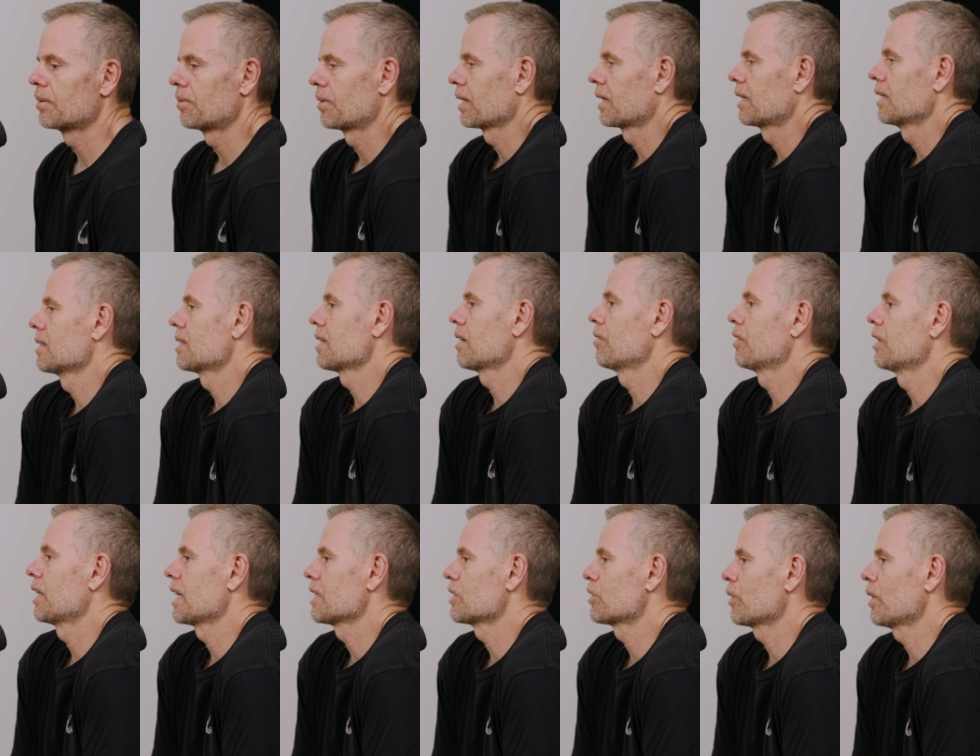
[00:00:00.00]
that my kids have a
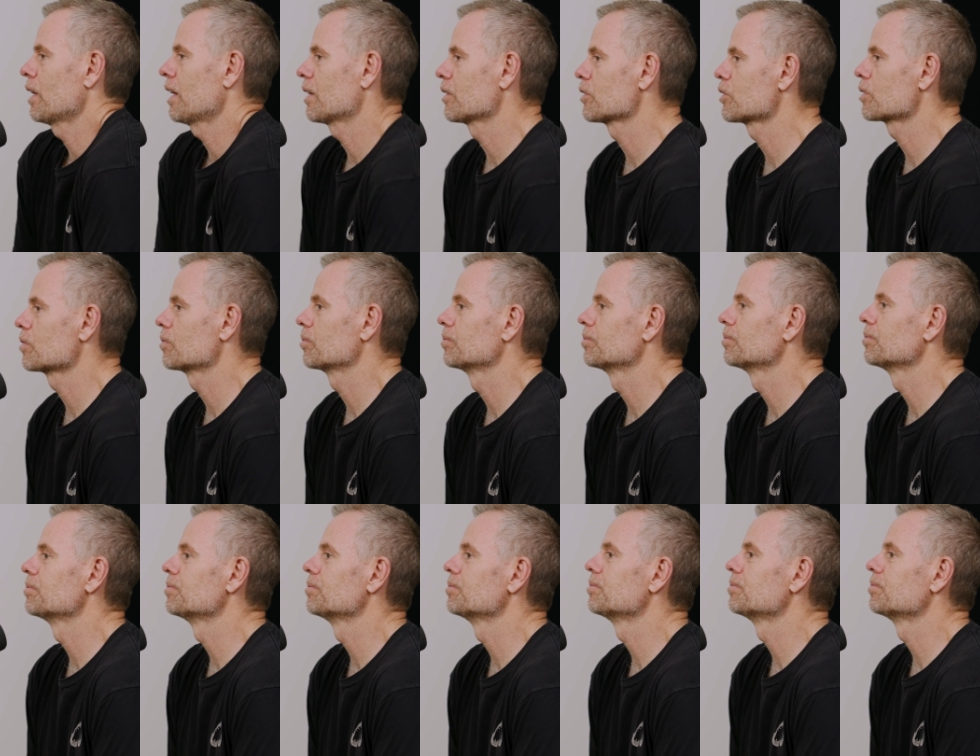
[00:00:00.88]
nicer house
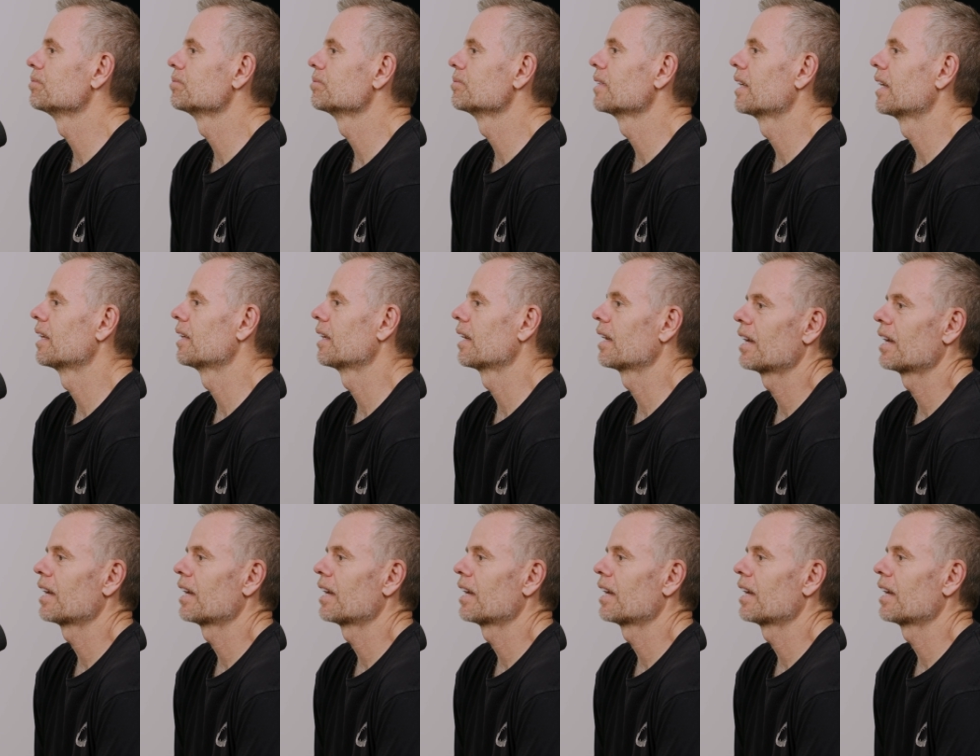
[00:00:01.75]
and